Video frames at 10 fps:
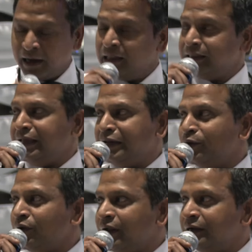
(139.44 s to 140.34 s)
Healthy
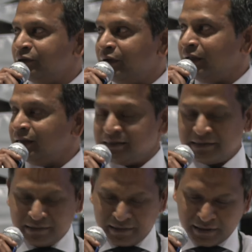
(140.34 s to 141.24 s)
indoor air today
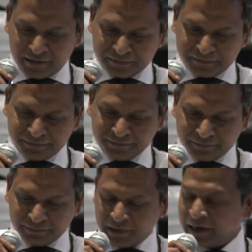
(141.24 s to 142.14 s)
is um,
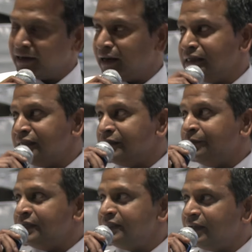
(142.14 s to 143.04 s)
recognized as a
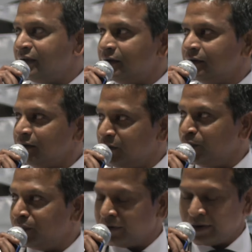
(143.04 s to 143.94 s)
basic
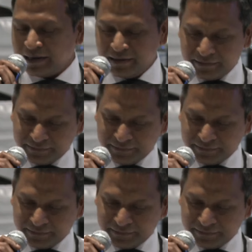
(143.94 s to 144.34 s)
human right.